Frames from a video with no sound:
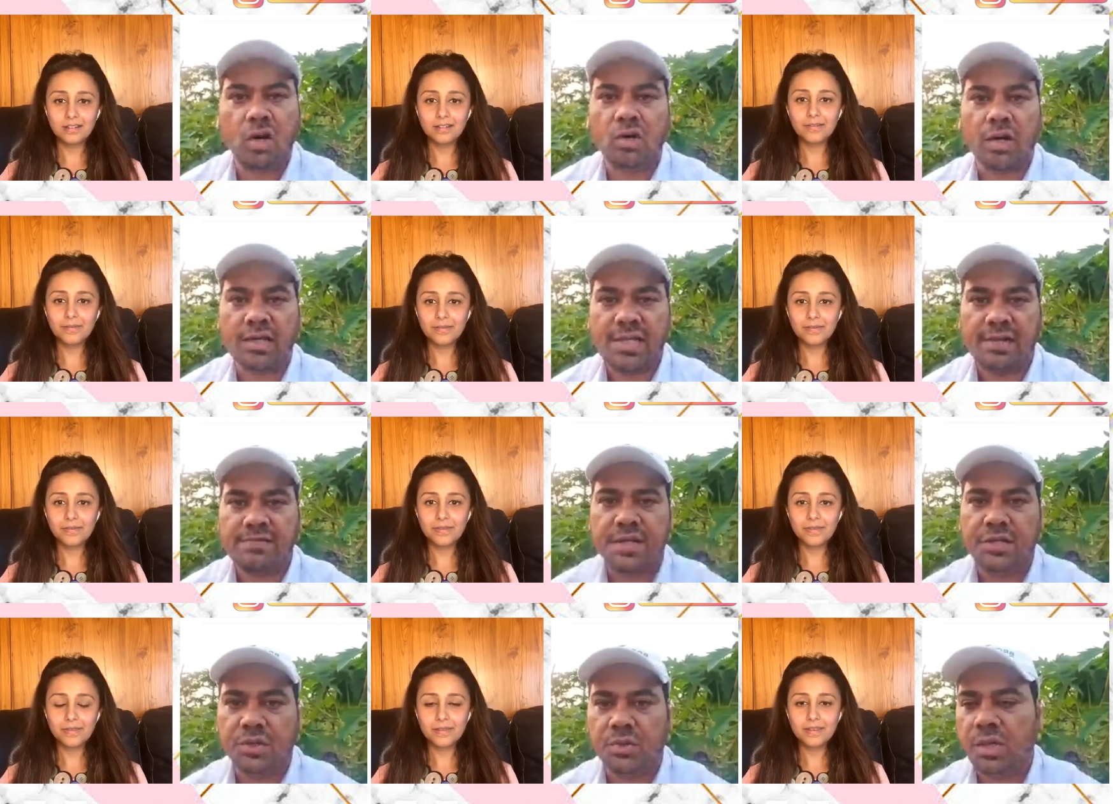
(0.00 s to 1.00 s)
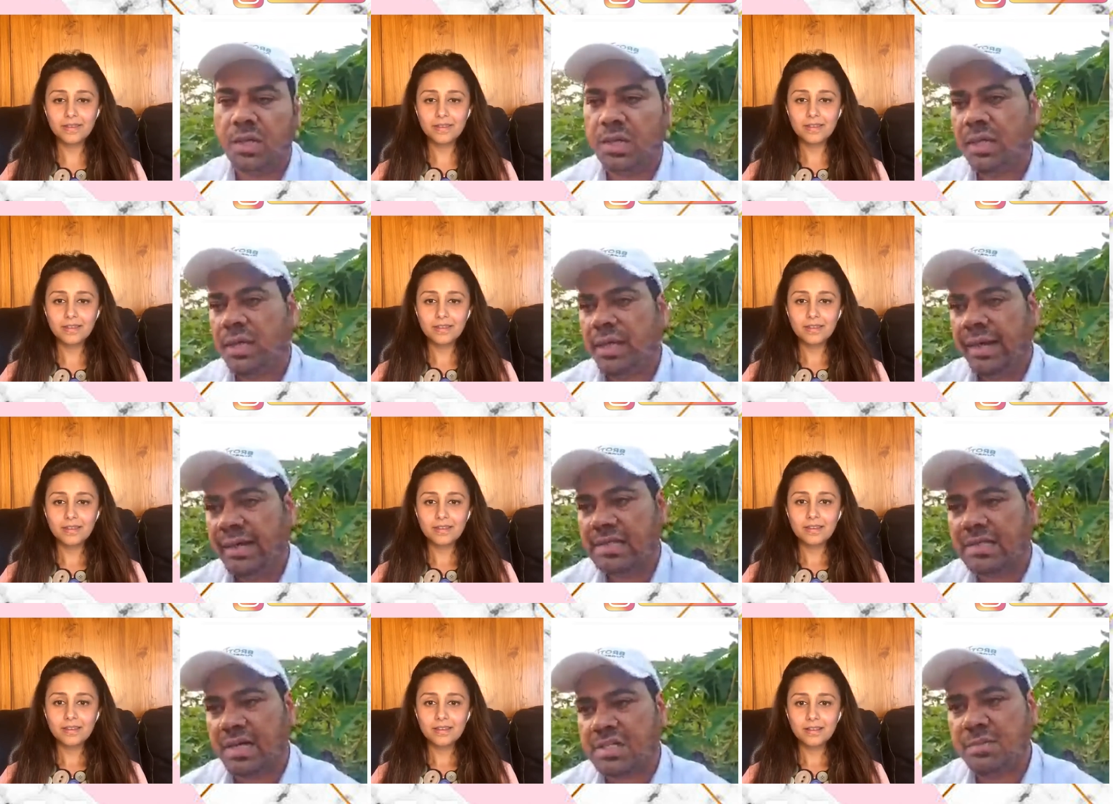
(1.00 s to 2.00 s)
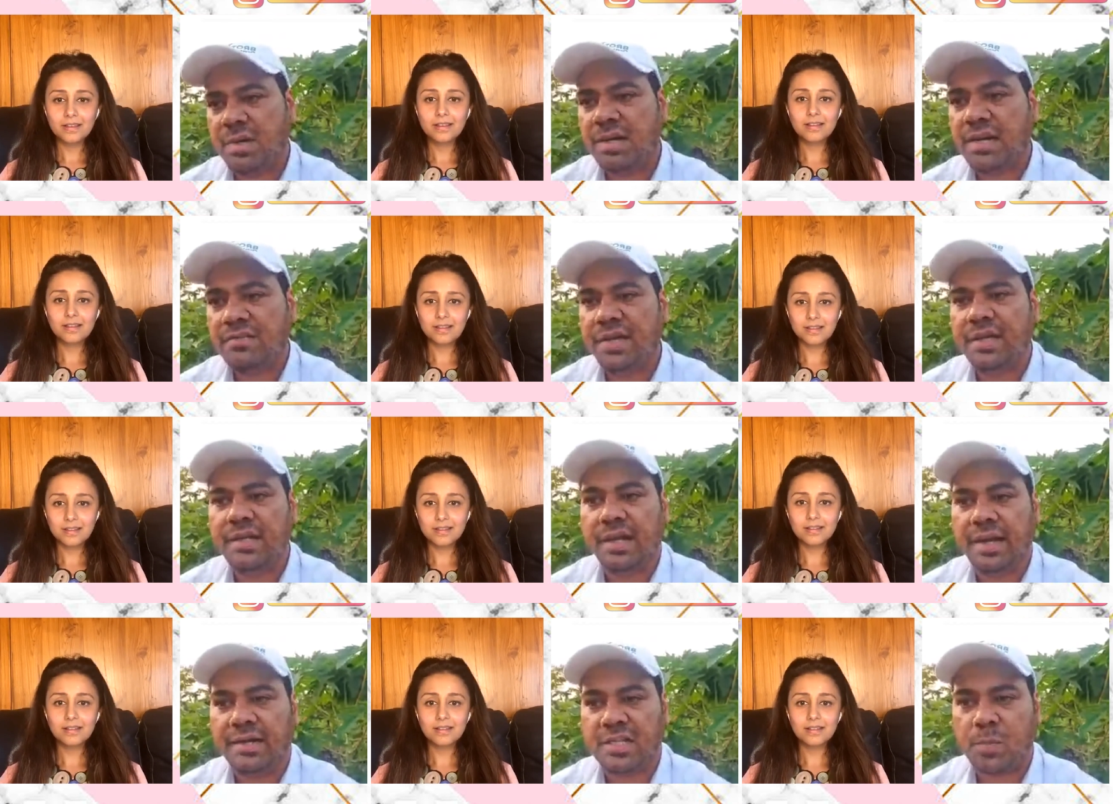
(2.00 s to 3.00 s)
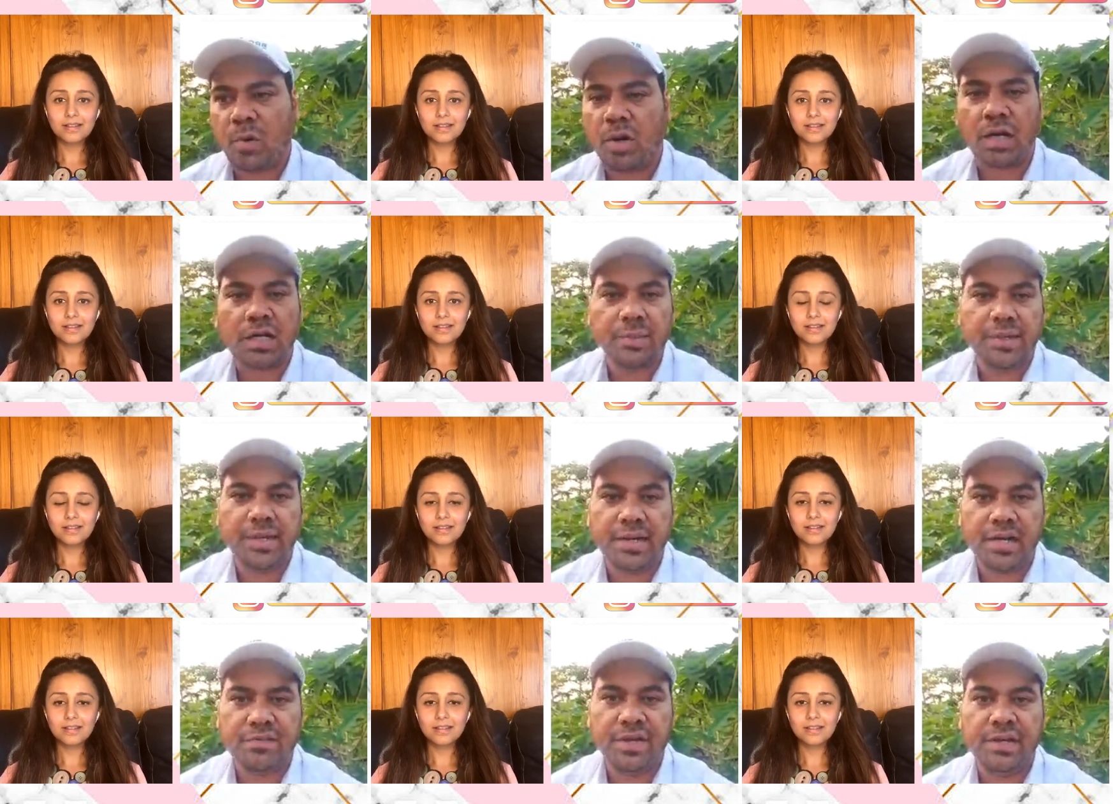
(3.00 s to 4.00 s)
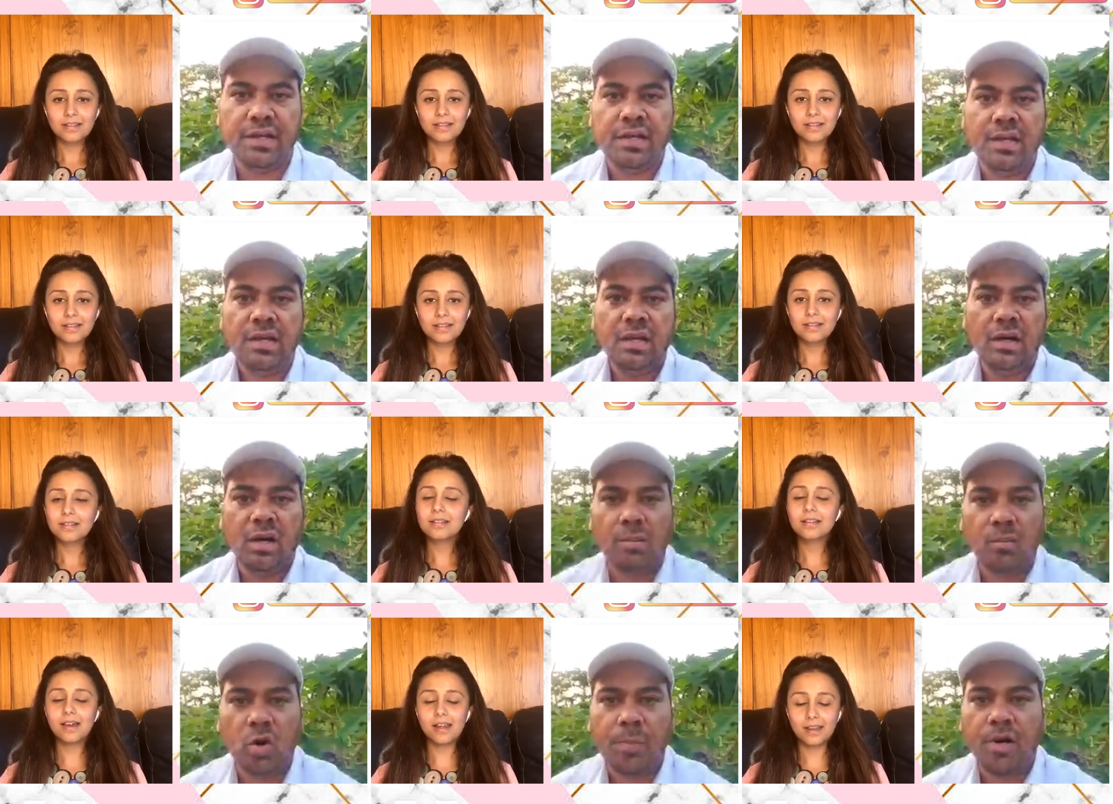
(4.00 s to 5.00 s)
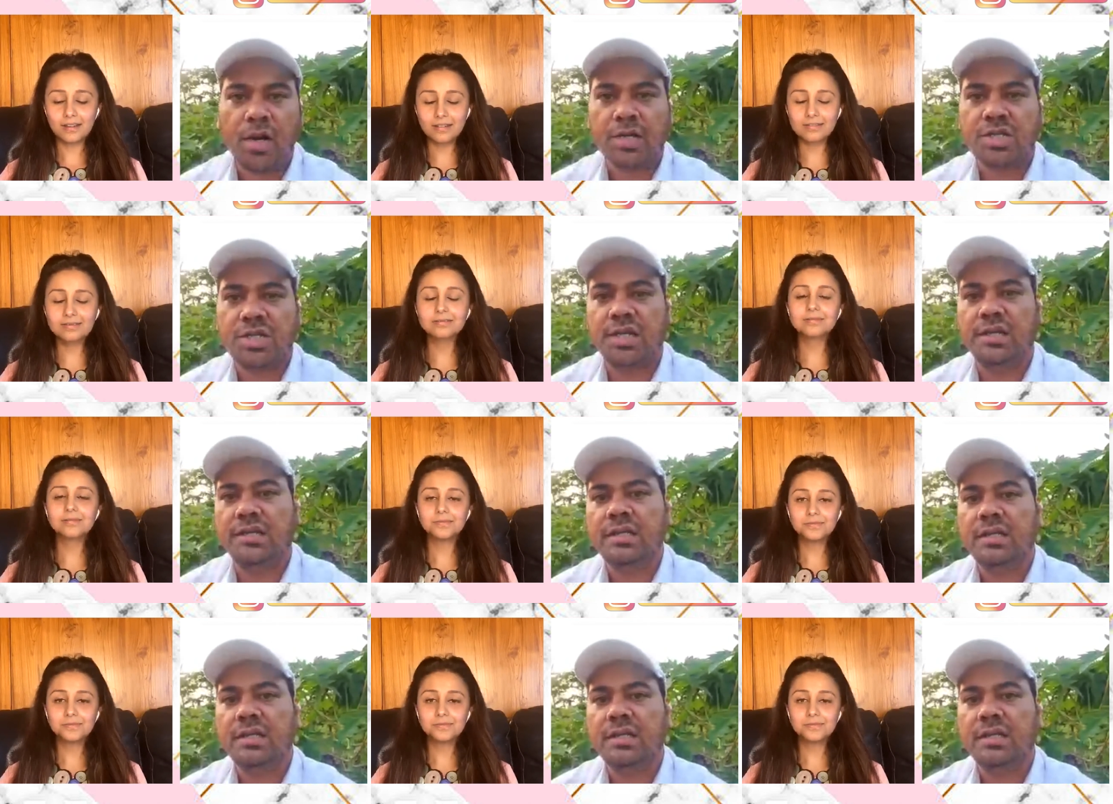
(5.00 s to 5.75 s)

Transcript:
Speaker 1: all got ourselves into. It is customer driven. It is productivity driven. Uh, more production.